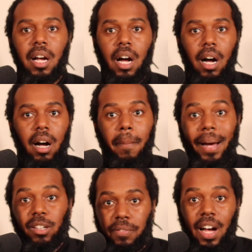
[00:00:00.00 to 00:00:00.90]

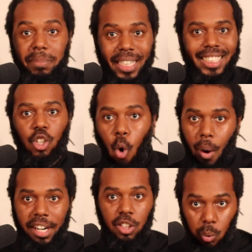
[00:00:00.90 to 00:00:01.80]
amounts of objects
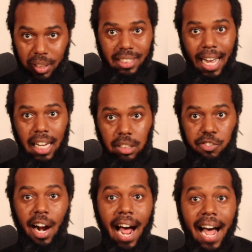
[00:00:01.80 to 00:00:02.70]
going through the sides of
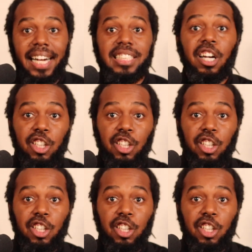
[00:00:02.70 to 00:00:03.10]
your eyes